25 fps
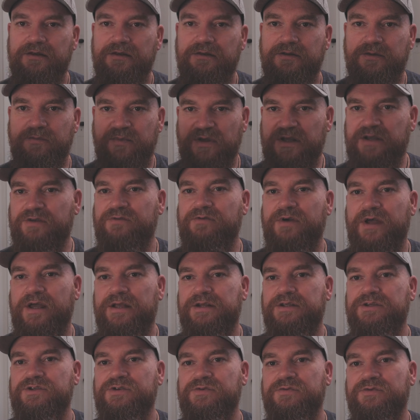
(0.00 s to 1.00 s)
the big
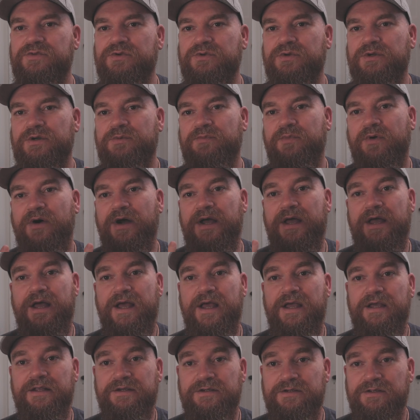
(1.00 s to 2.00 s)
advantage of doing it by
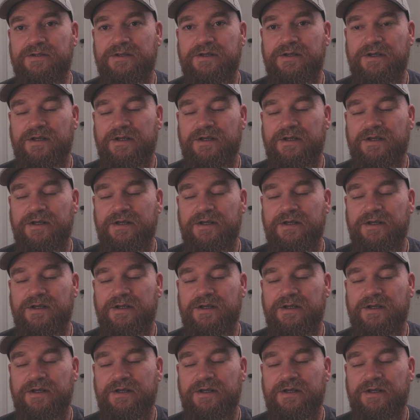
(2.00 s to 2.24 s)
hand